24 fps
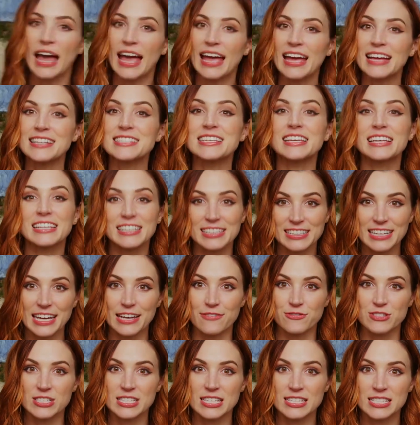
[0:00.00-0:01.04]
And
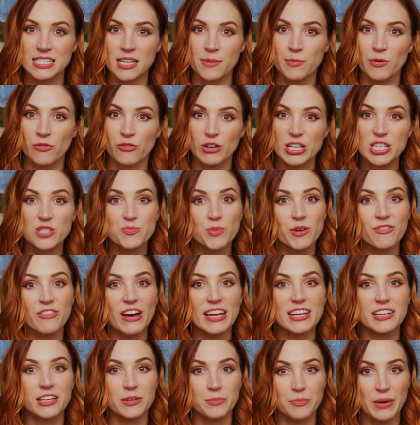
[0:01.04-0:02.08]
glyphs, some of which
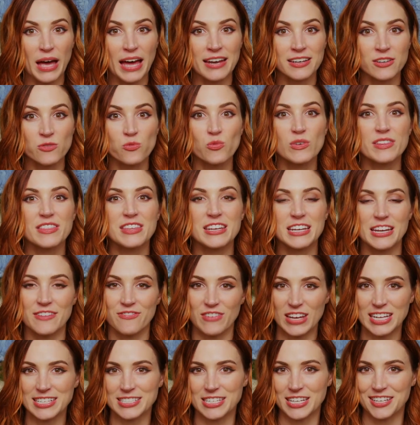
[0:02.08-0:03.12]
provide a combatant with an
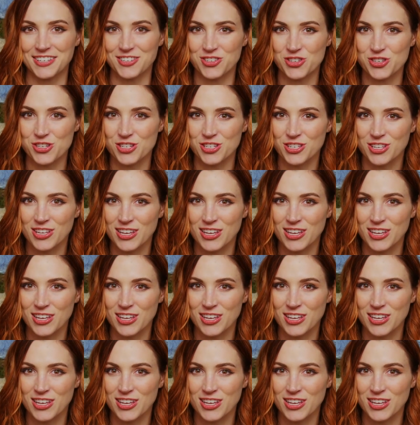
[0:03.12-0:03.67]
advantage.